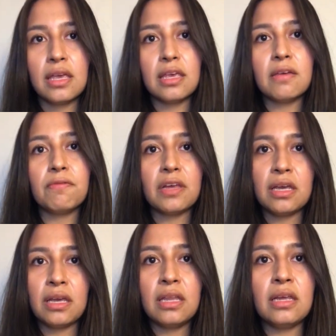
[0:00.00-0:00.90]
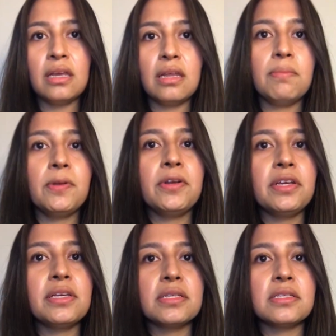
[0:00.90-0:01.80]
If that innate
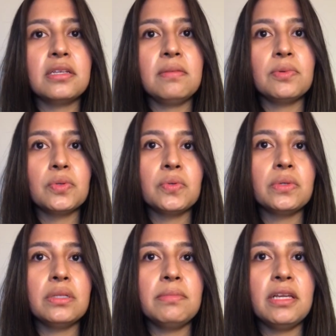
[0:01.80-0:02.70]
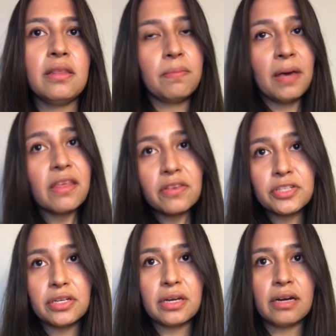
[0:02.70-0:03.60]
immunity is unable to eliminate the
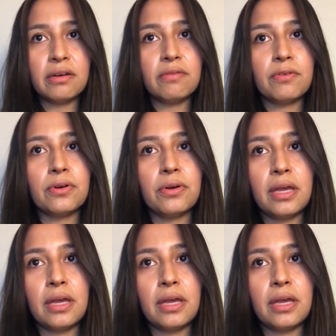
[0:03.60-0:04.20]
pathogen, however,